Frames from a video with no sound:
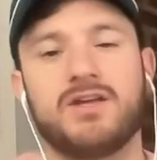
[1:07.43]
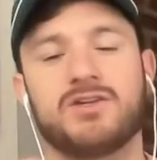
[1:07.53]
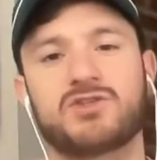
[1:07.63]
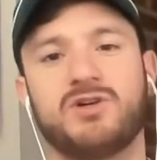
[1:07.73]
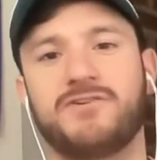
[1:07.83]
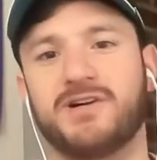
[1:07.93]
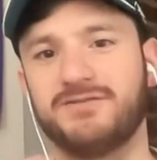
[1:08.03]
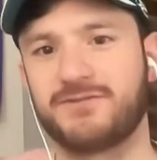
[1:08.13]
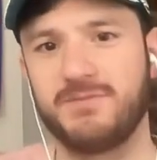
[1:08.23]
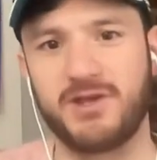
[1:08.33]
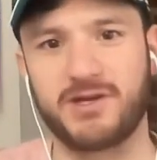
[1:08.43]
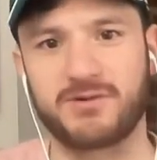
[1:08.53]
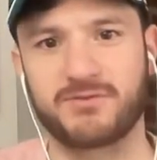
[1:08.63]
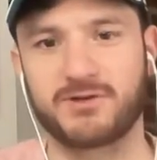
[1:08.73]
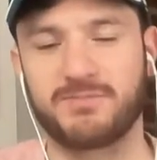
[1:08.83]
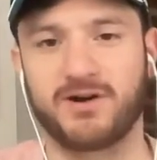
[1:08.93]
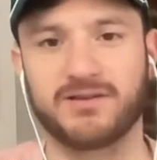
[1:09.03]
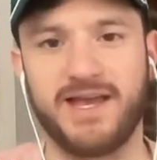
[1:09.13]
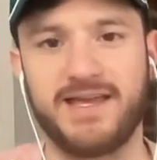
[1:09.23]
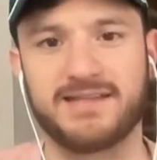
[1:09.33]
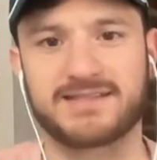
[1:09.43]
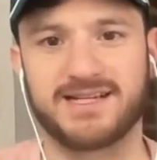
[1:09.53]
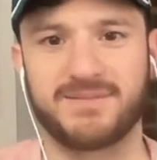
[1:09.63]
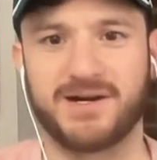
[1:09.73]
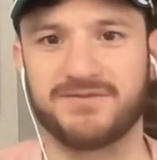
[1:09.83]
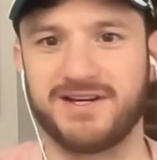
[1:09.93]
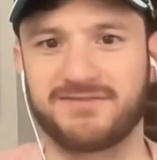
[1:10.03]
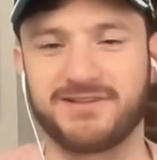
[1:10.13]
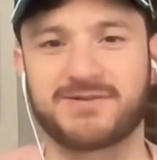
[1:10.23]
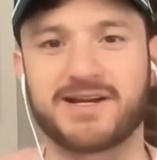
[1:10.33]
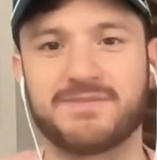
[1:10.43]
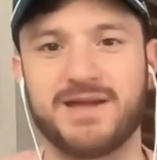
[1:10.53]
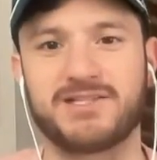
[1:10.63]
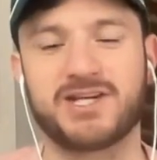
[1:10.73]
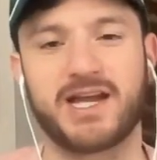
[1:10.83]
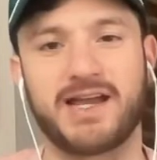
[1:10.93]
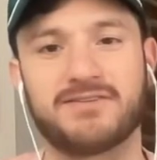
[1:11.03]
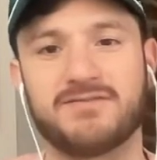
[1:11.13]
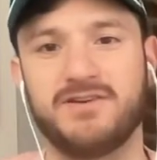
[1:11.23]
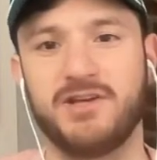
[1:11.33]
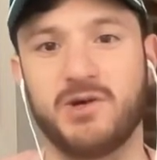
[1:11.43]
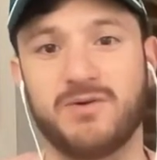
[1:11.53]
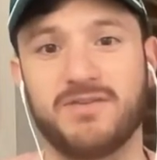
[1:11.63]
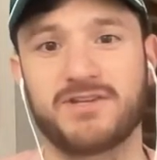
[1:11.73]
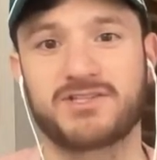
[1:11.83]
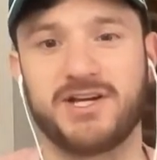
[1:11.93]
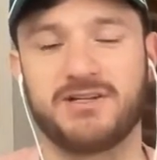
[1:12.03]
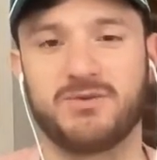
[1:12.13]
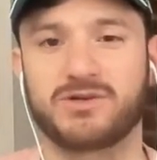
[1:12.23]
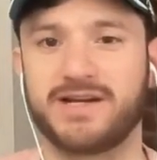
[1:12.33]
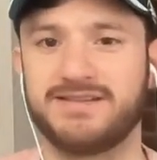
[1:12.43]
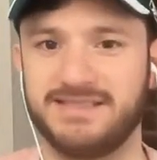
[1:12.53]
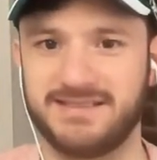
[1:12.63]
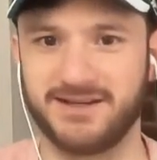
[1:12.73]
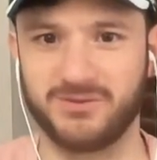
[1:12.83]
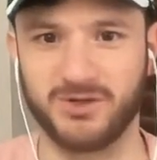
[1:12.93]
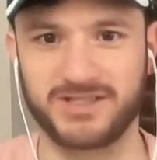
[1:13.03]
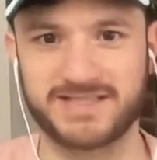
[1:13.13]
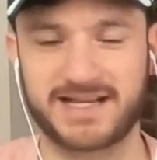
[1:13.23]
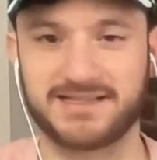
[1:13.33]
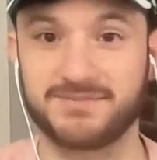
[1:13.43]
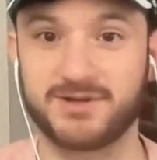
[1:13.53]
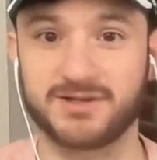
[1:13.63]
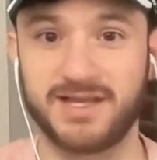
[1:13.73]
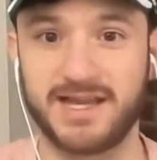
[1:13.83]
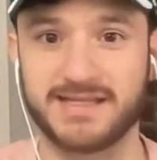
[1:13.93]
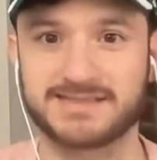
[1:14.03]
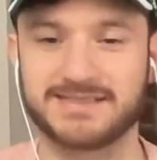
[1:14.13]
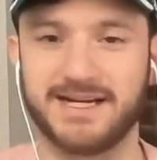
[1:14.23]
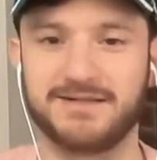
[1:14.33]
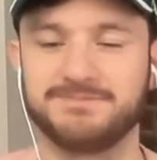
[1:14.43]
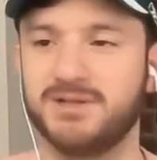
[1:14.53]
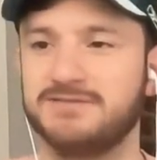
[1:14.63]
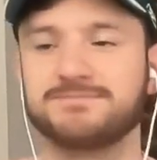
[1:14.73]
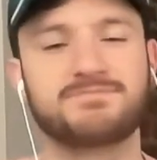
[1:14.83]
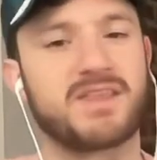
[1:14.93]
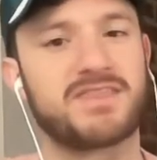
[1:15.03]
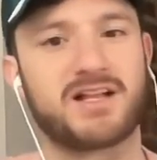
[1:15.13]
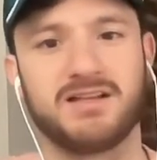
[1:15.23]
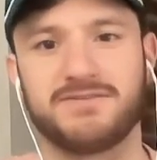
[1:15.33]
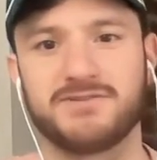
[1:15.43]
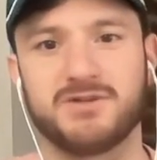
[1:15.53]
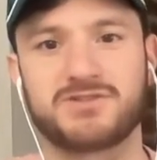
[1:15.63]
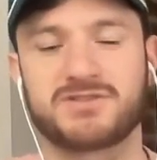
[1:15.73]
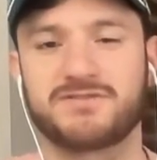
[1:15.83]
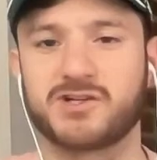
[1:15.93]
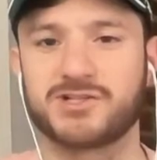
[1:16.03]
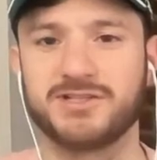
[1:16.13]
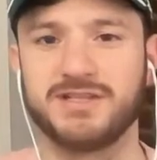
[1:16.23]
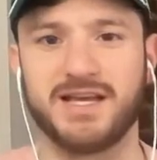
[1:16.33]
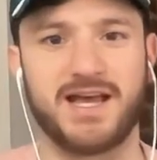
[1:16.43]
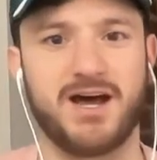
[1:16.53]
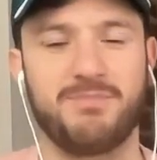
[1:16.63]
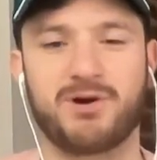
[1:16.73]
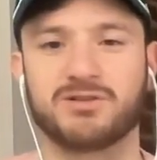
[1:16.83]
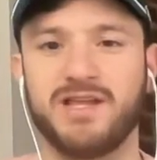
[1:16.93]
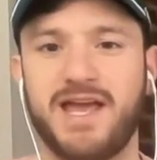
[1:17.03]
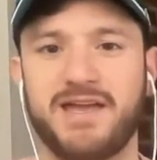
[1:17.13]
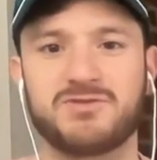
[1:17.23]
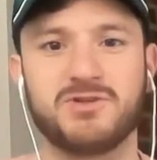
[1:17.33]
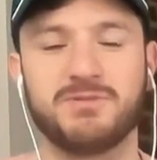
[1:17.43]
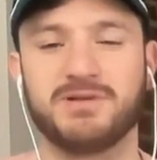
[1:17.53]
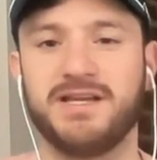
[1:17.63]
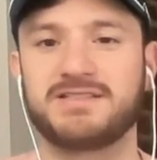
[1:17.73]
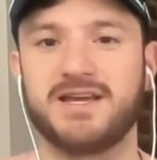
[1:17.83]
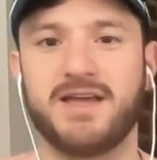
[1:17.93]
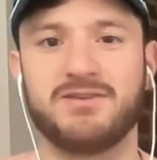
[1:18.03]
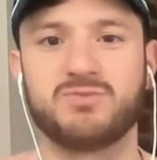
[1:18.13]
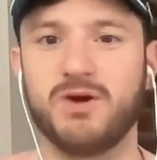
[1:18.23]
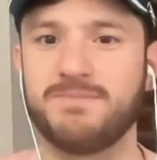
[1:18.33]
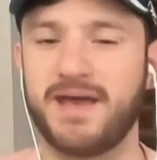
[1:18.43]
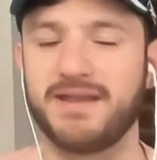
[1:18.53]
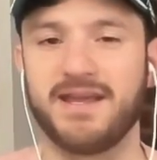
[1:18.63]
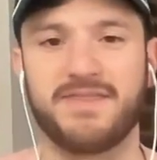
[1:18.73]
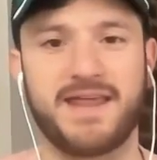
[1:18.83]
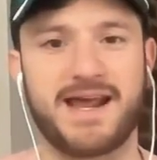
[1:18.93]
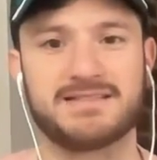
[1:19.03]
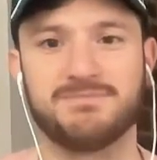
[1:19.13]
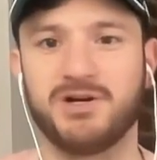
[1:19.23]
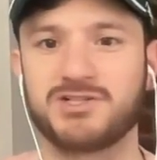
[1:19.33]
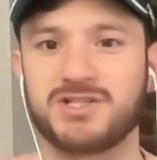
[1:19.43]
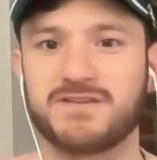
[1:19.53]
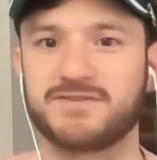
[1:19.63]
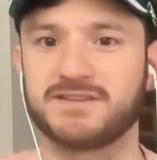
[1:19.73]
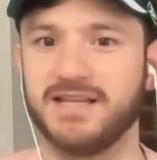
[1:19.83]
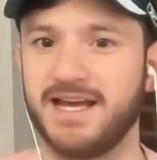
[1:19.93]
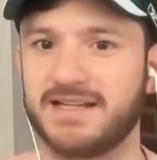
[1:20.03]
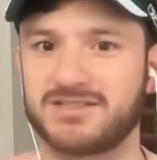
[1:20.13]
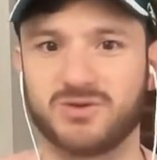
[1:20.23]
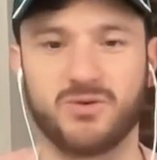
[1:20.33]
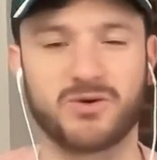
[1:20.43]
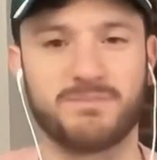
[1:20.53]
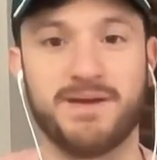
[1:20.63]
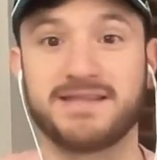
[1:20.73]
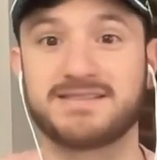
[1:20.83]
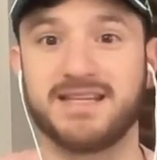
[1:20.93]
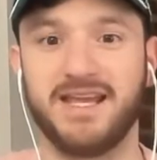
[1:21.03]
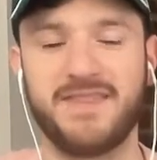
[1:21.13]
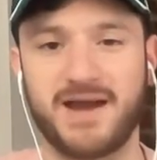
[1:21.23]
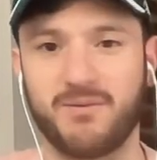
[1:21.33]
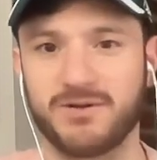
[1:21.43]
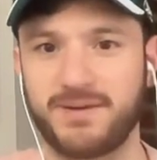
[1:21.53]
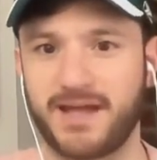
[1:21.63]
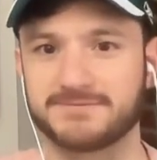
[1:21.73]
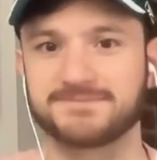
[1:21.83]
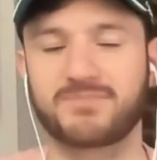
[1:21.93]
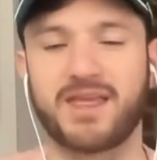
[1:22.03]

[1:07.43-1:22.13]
So if you're unfamiliar with what a parlay is, I'll definitely recommend checking out the video on this channel where I detail what exactly a parlay is. But the Cliff Notes version, a parlay is when you place it's one bet that has a bunch of different legs or bets in that one bet.